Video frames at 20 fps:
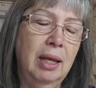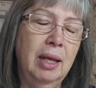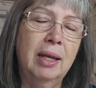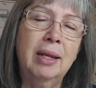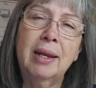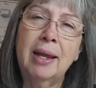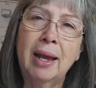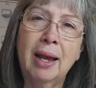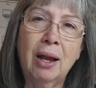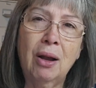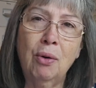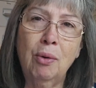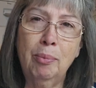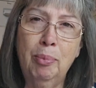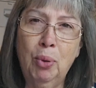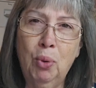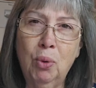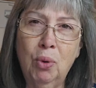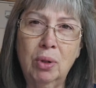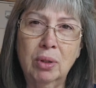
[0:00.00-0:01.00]
and how
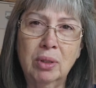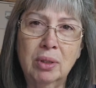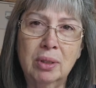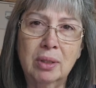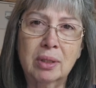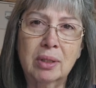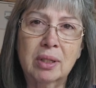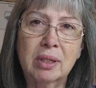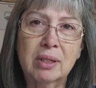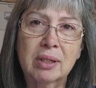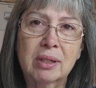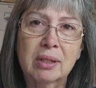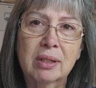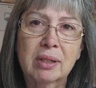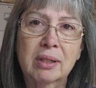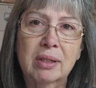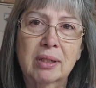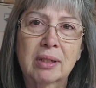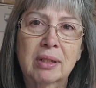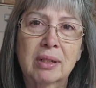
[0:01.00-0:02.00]
important
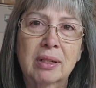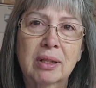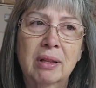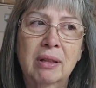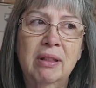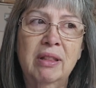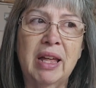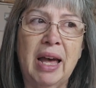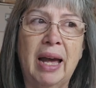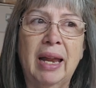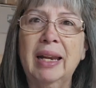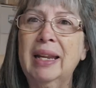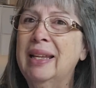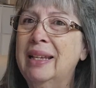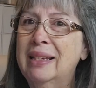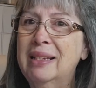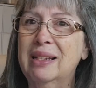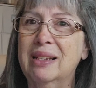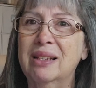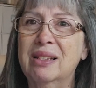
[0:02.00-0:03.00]
that
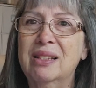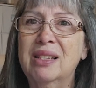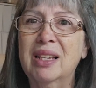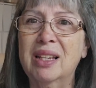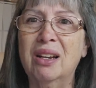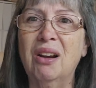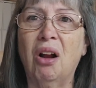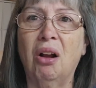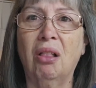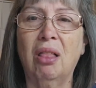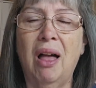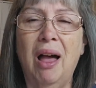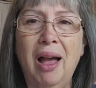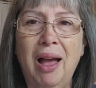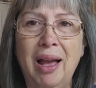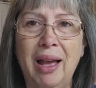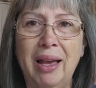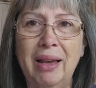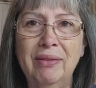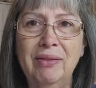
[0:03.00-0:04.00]
is in our
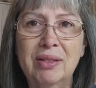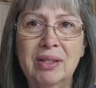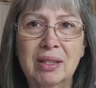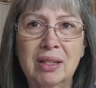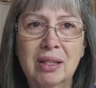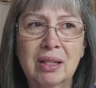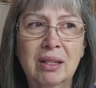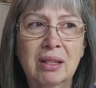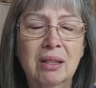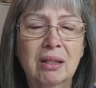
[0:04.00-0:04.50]
lives.